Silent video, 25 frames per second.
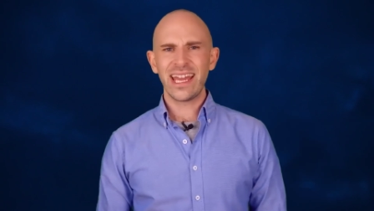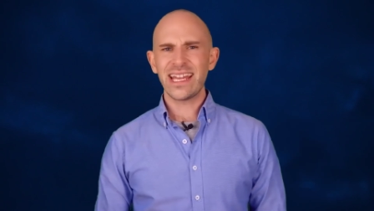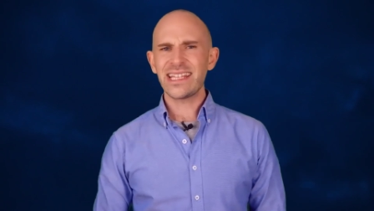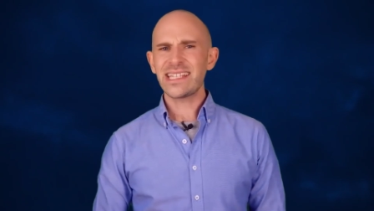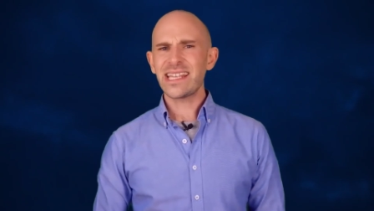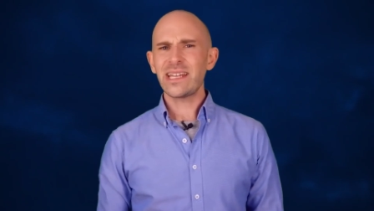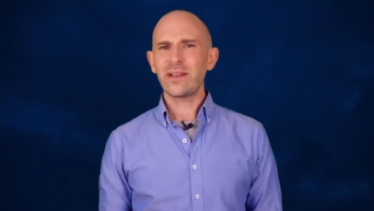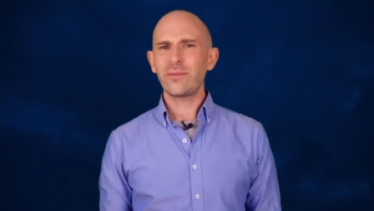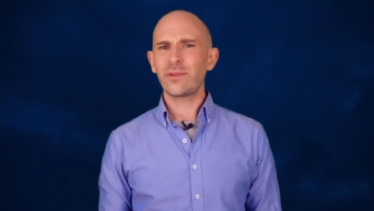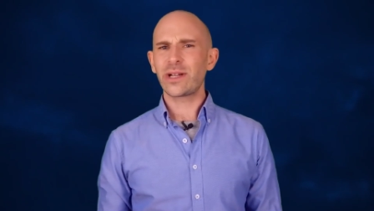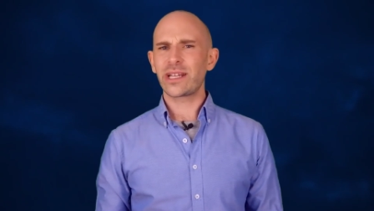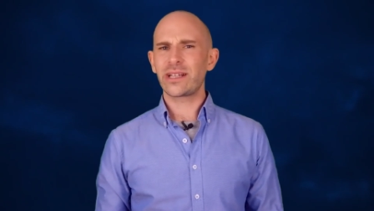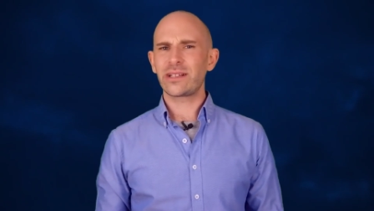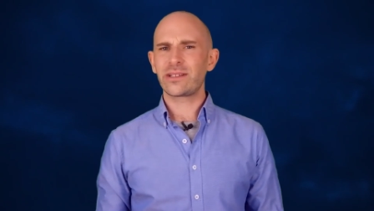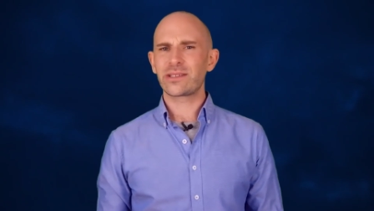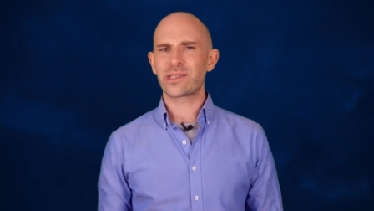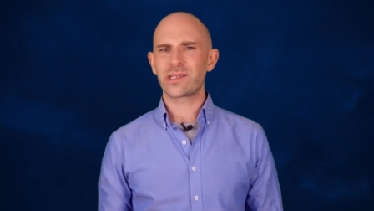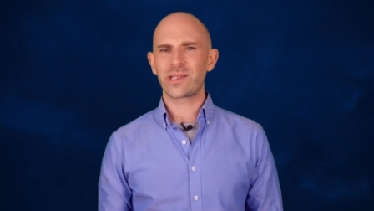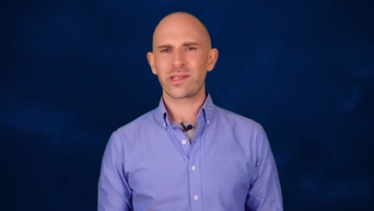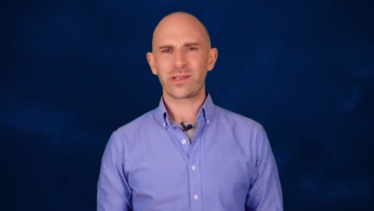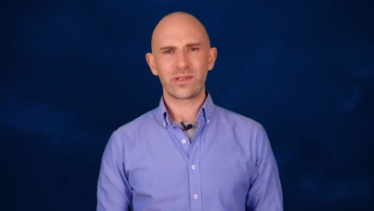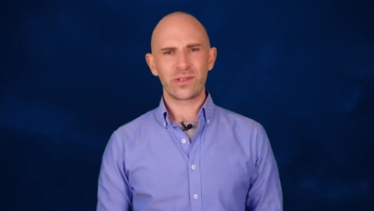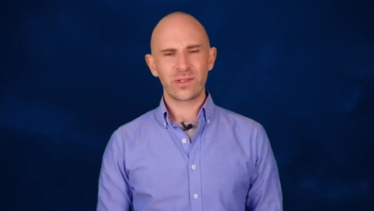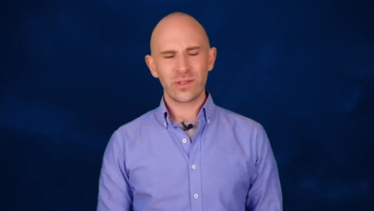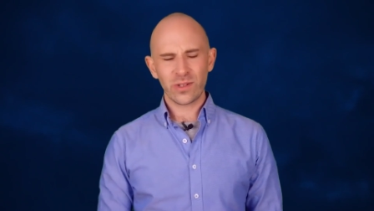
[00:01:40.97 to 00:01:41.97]
is anyone
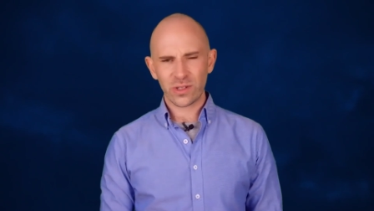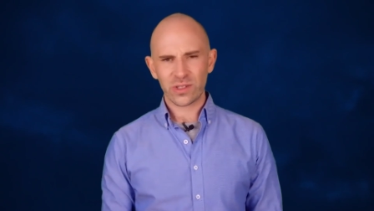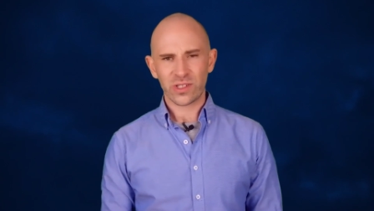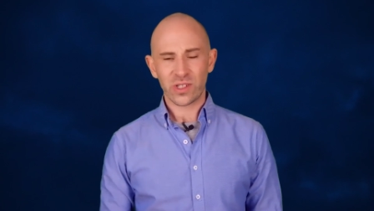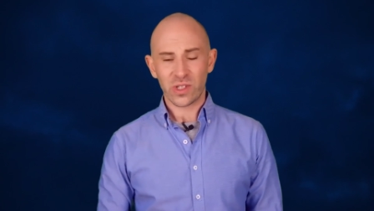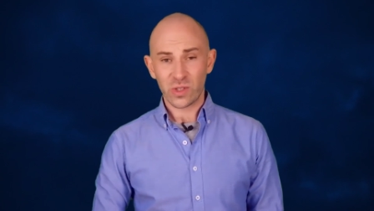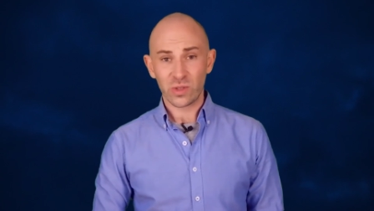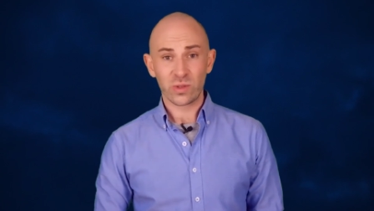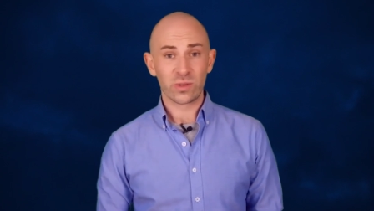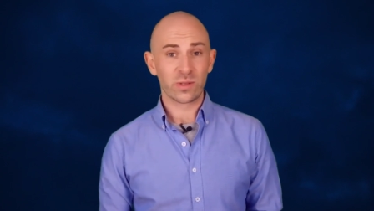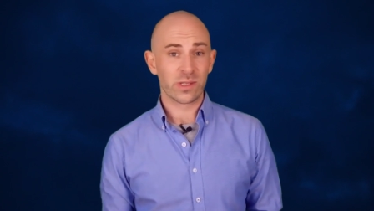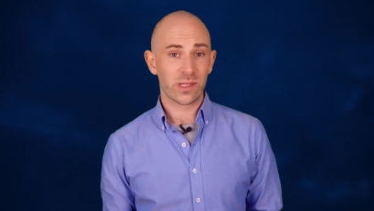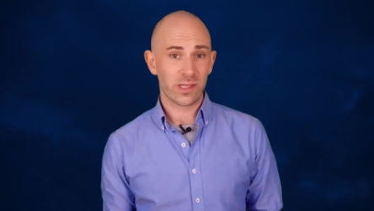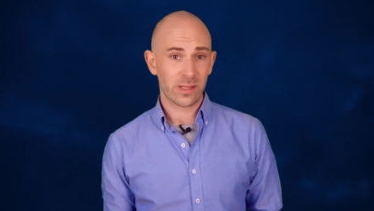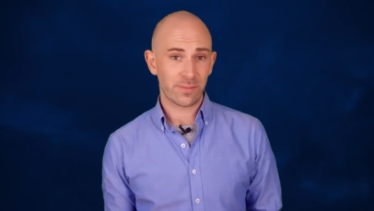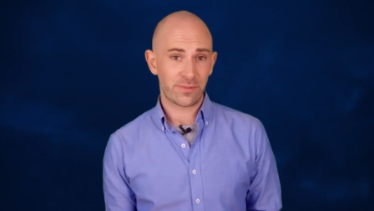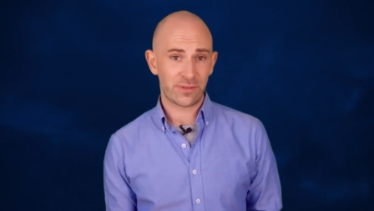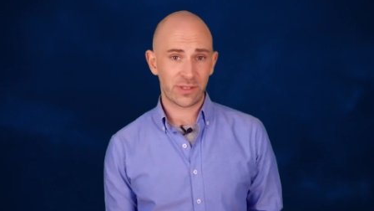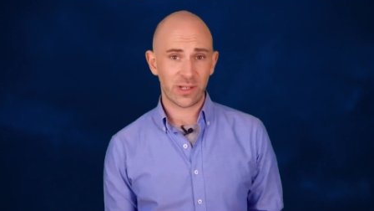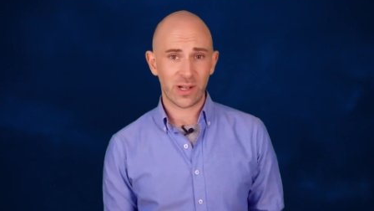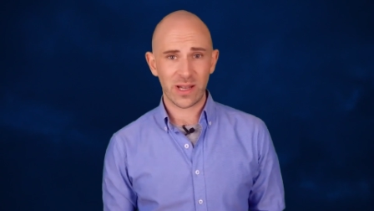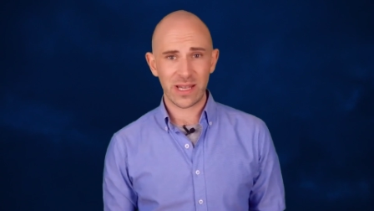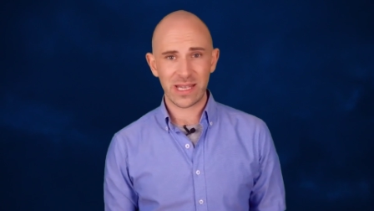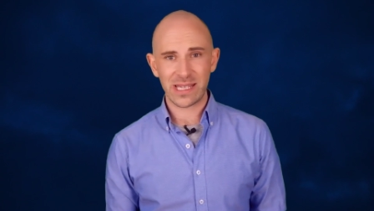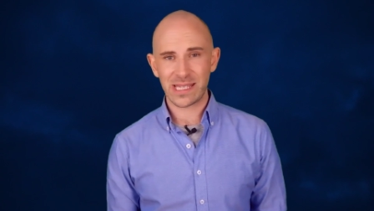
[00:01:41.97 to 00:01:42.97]
else not at all
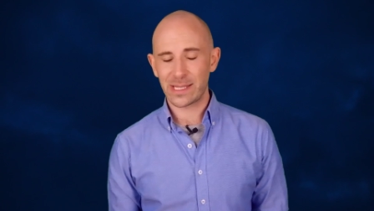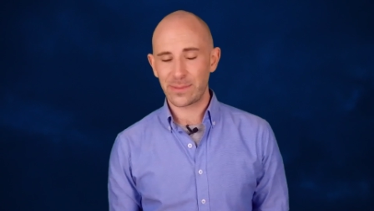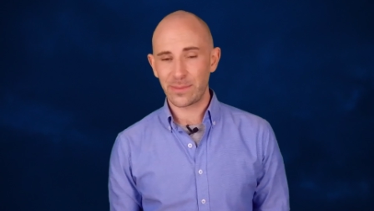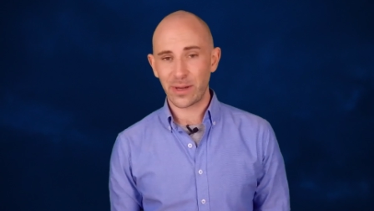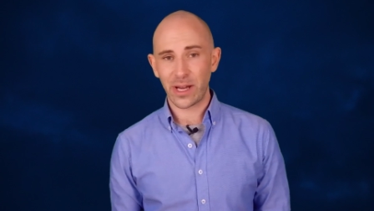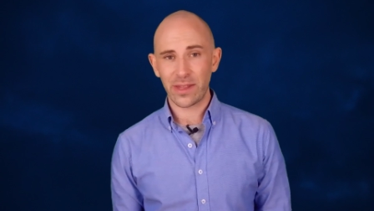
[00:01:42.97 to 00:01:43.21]
surprised